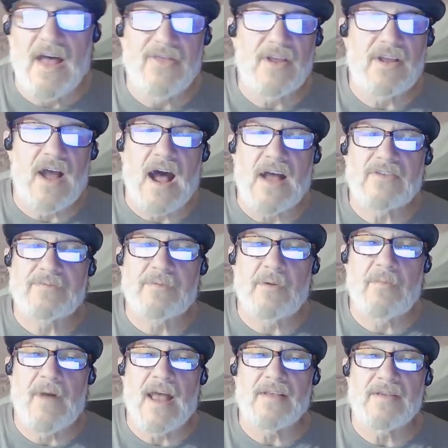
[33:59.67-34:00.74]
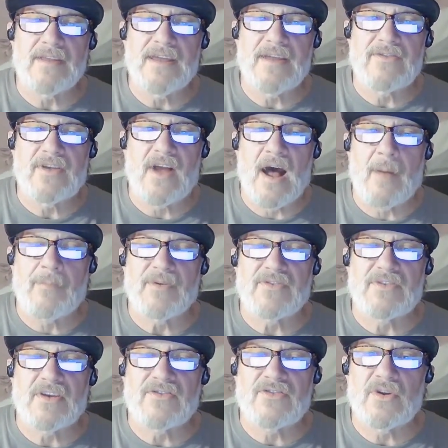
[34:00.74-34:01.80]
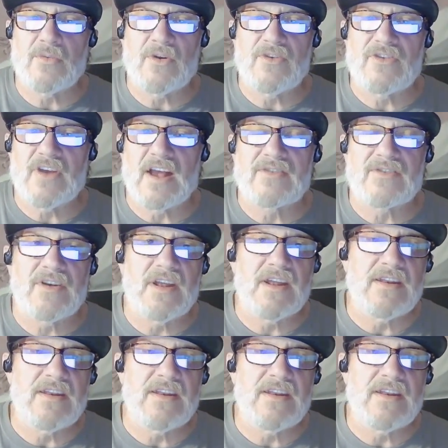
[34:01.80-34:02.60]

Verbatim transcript: the gospel might lead to opposition, rejection, and,